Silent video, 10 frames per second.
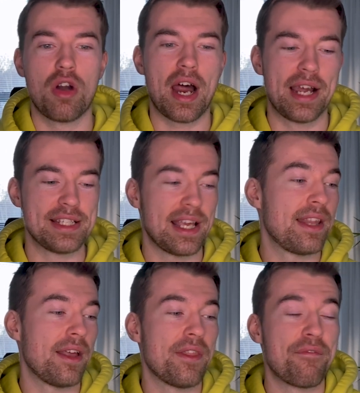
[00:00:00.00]
eyes and
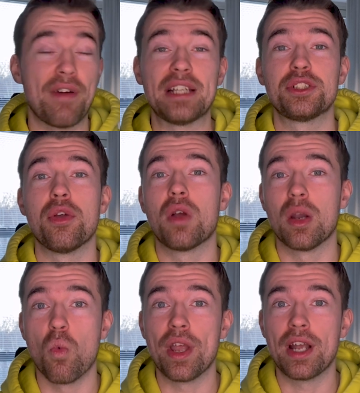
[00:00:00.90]
the faster you can
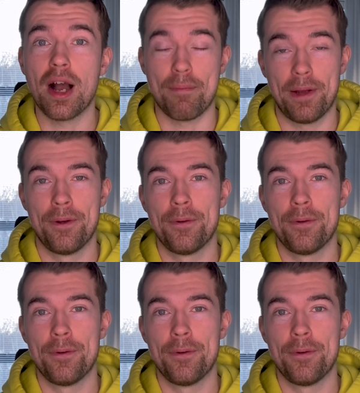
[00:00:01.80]
wake up,